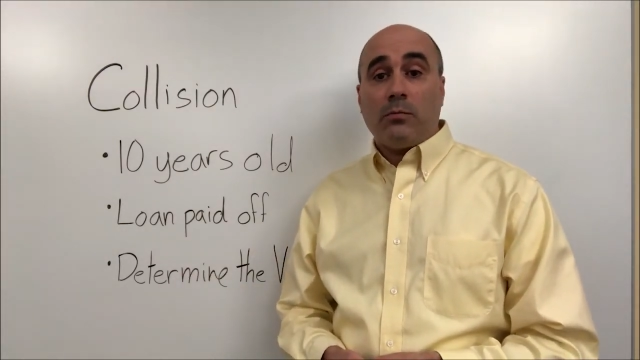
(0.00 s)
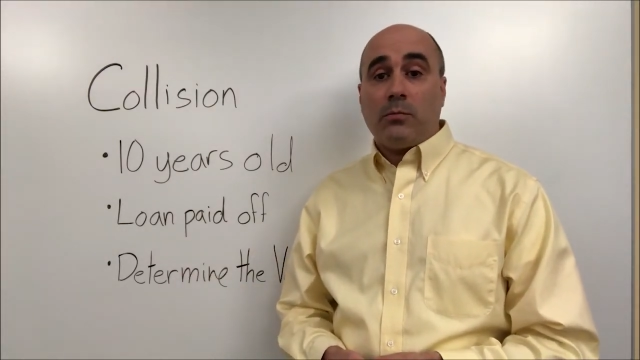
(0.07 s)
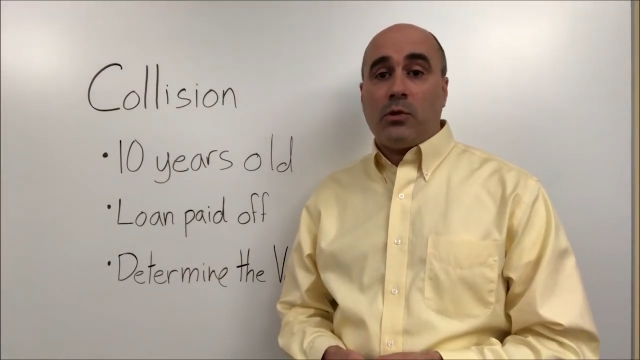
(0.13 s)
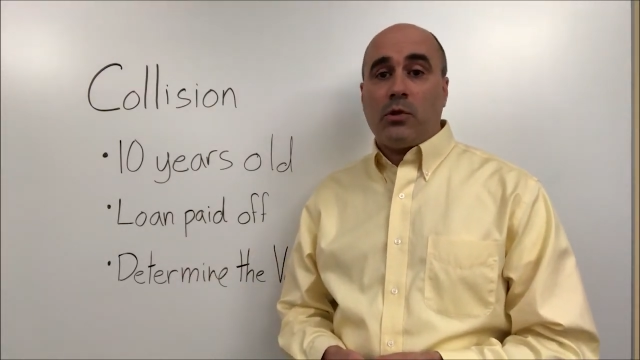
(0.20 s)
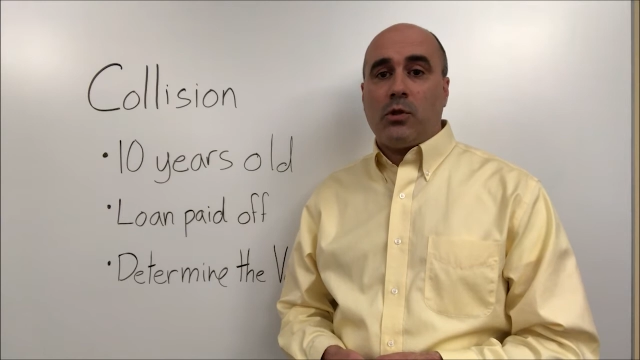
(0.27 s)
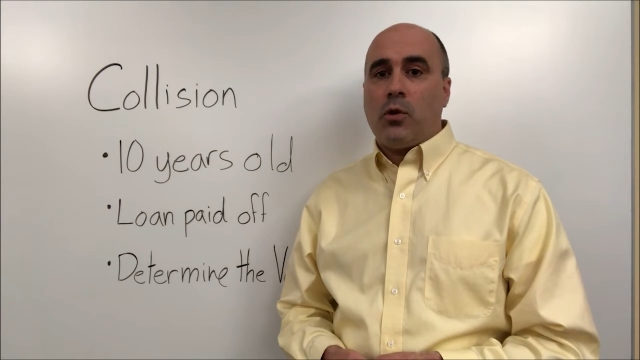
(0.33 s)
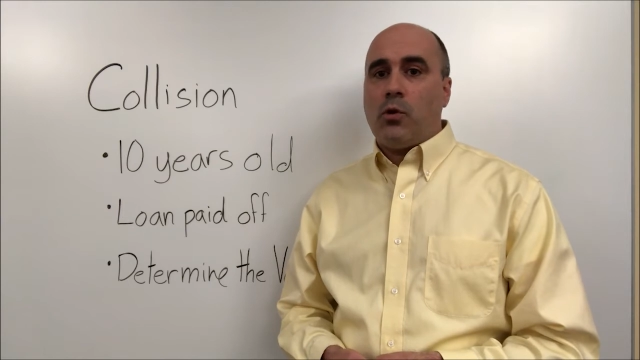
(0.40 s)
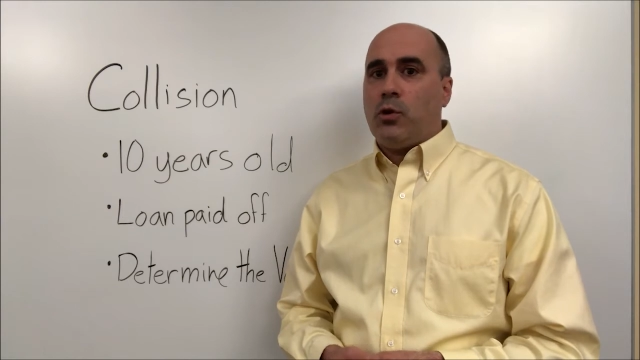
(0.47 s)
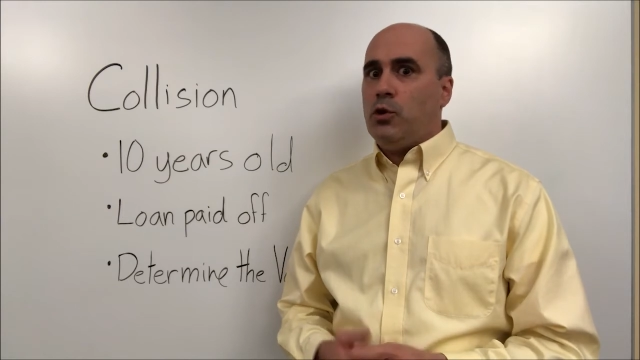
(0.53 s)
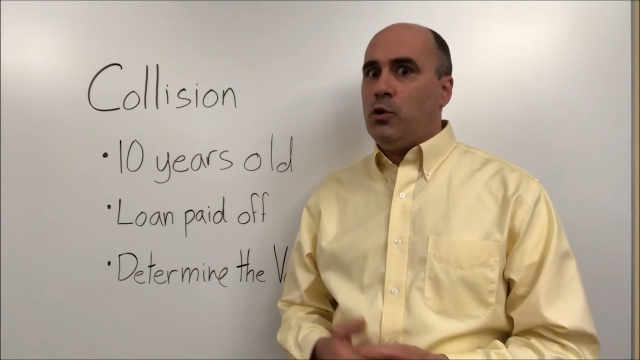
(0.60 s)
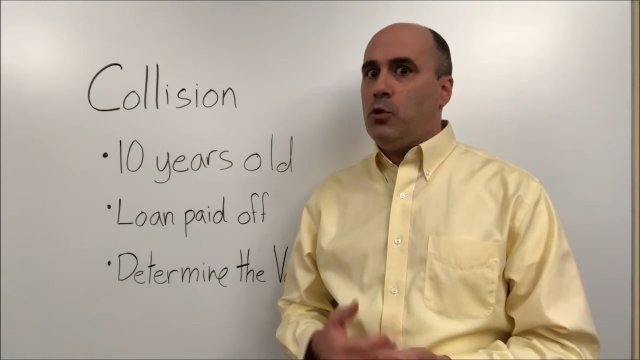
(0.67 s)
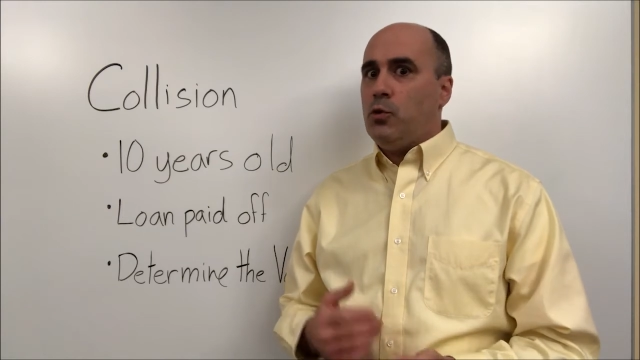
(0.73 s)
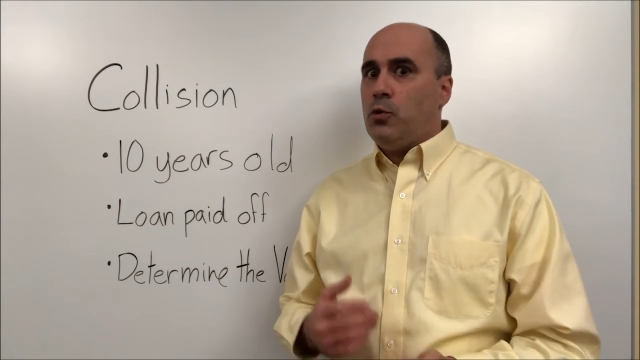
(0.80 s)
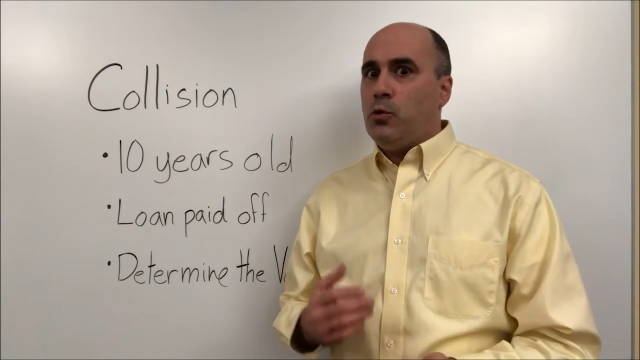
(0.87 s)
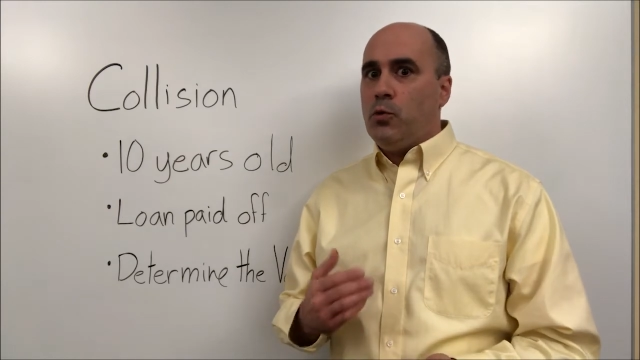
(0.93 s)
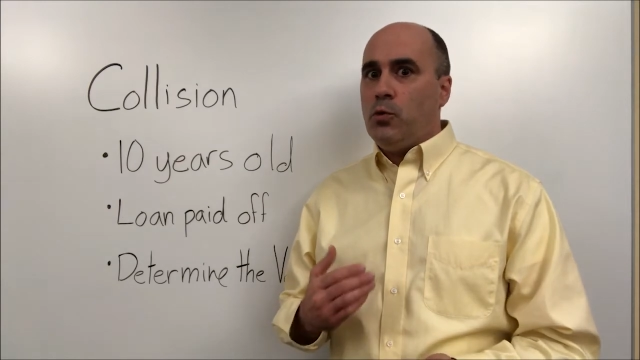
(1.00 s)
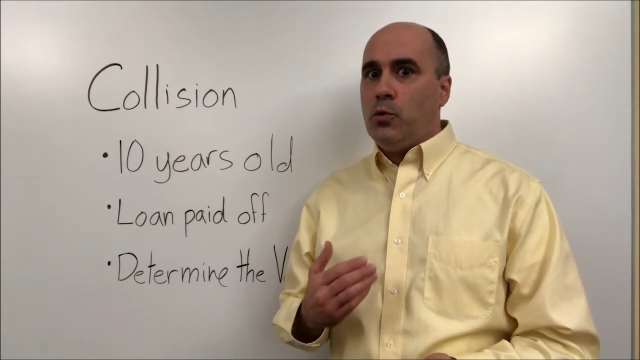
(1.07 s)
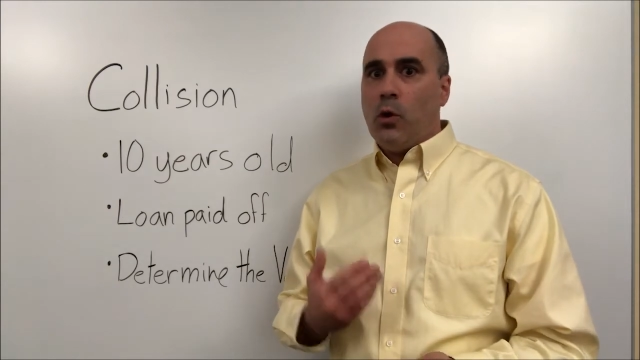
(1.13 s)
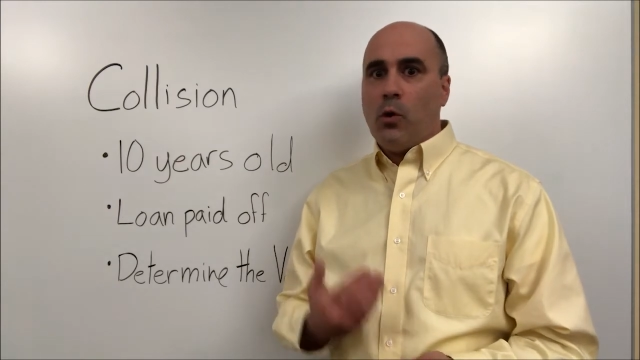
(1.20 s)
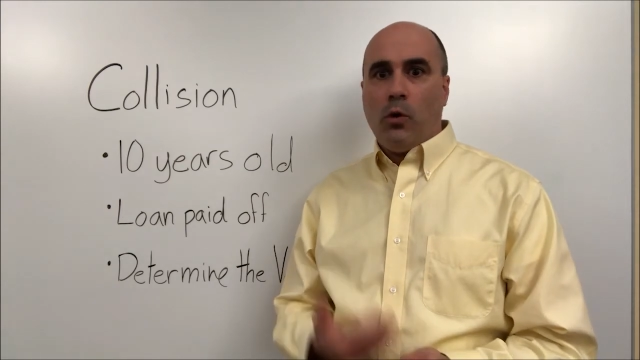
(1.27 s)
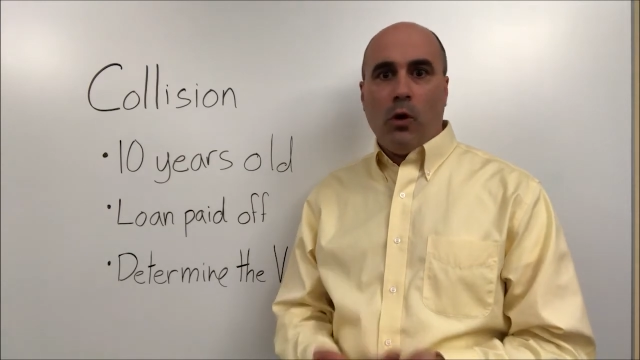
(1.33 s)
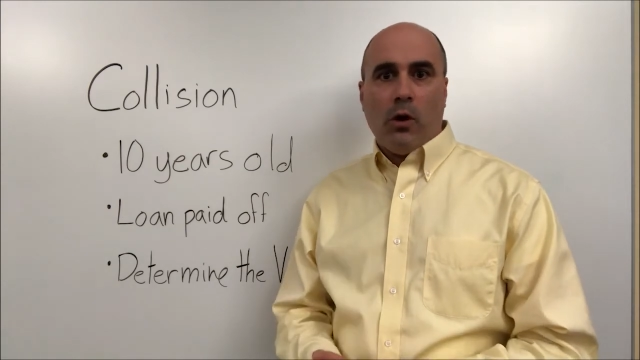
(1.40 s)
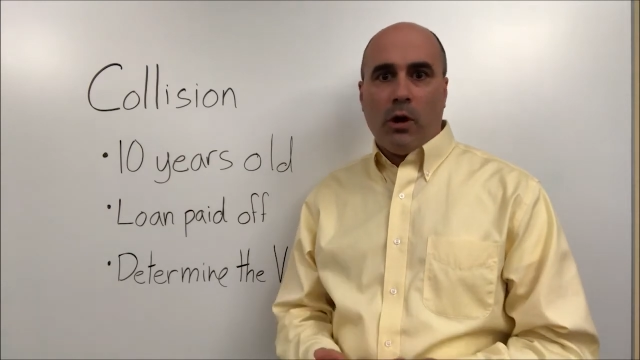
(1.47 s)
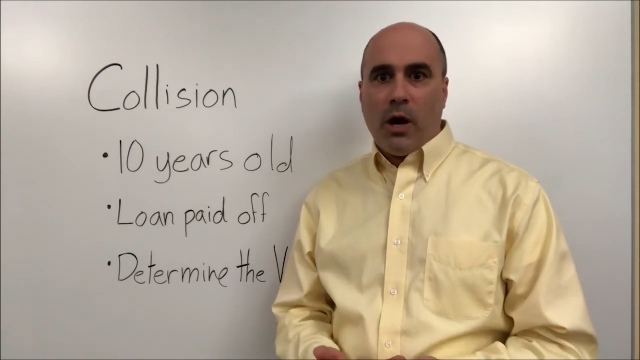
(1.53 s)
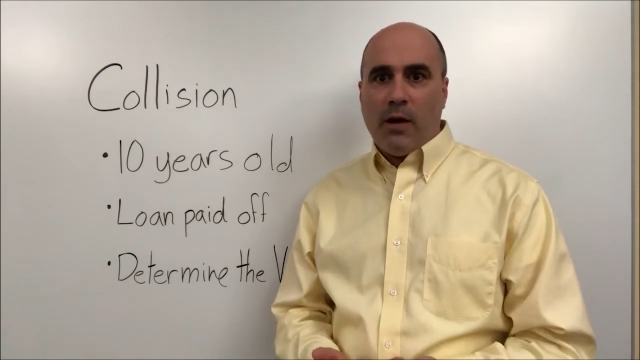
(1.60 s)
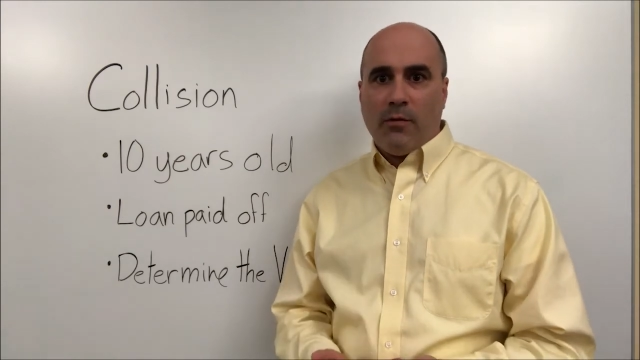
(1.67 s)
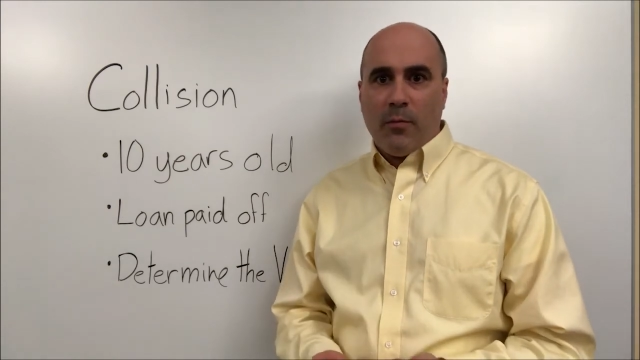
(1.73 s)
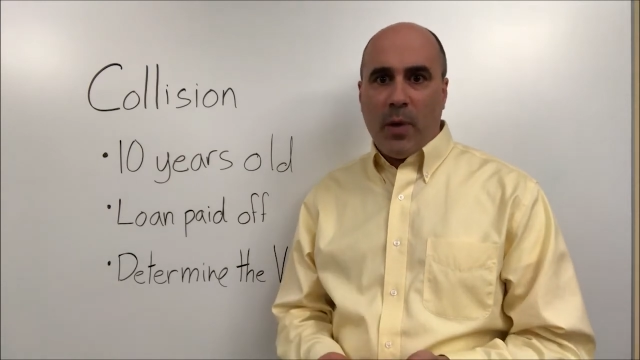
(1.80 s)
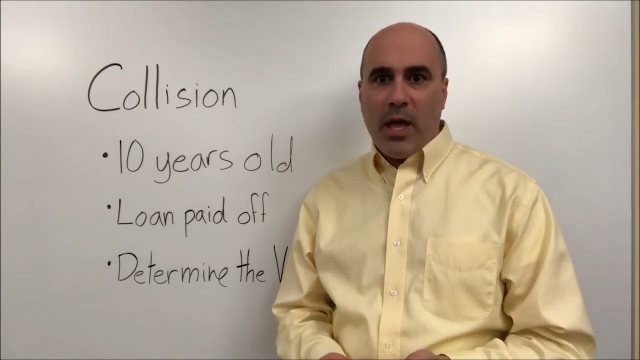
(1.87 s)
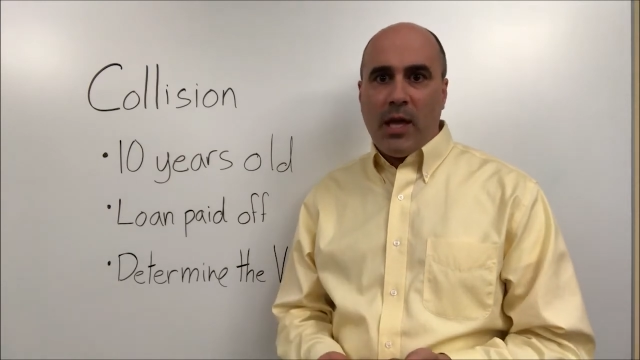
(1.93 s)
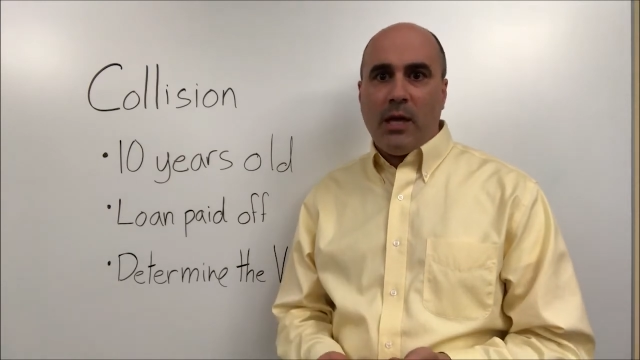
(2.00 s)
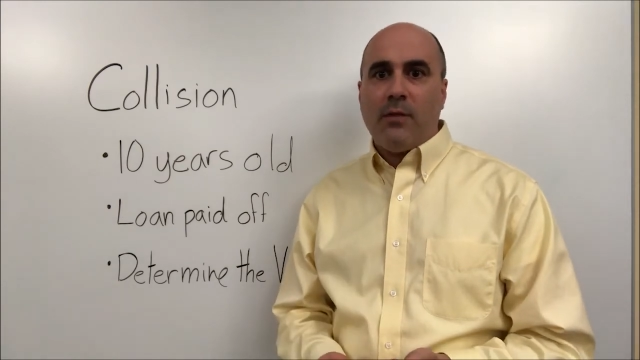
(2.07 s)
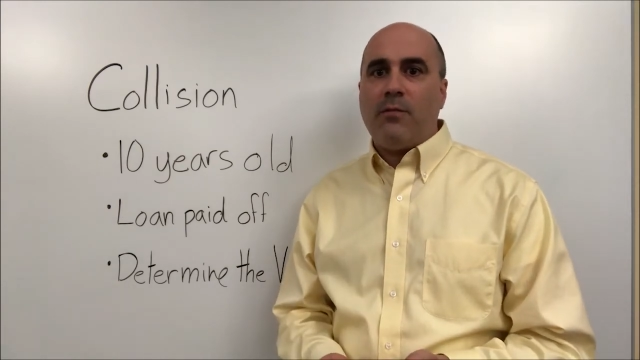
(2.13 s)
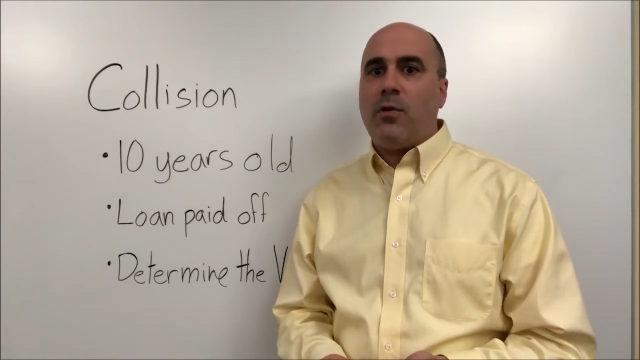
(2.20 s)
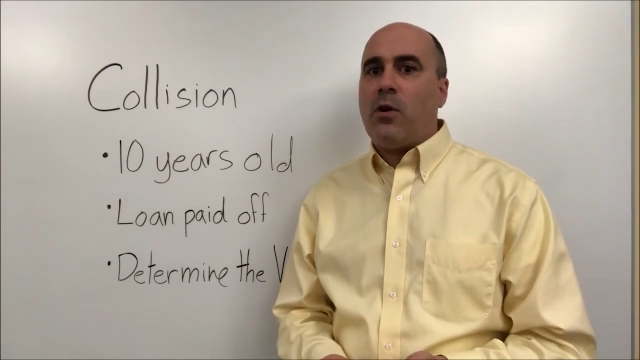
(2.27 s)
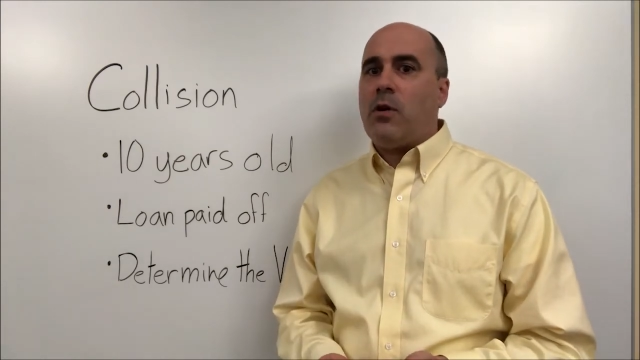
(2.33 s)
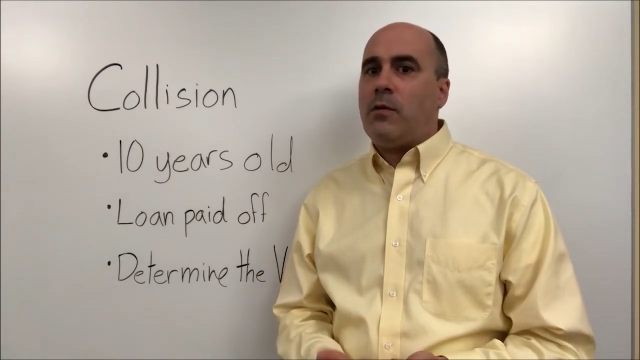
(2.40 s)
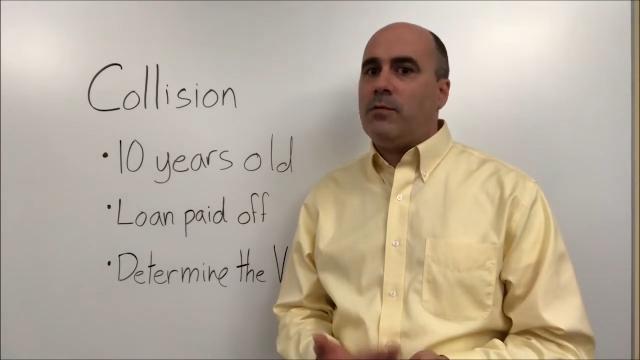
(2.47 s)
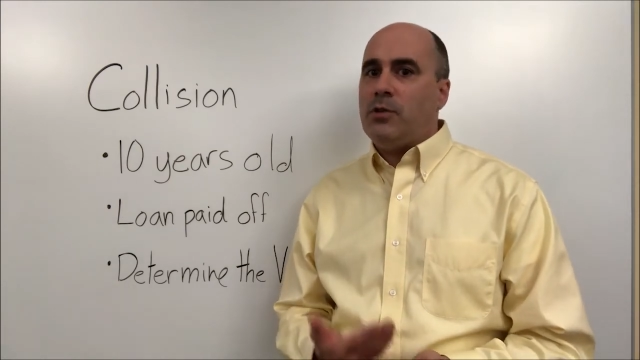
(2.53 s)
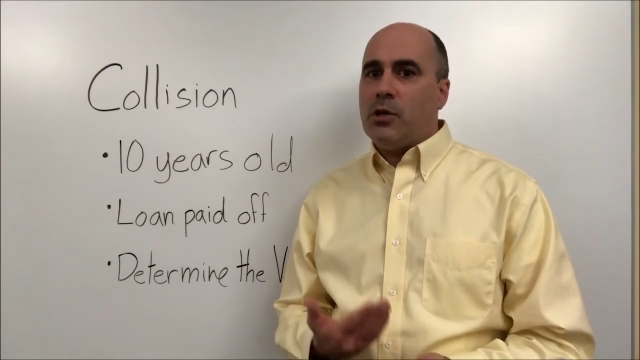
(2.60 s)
So you no longer have a bank involved,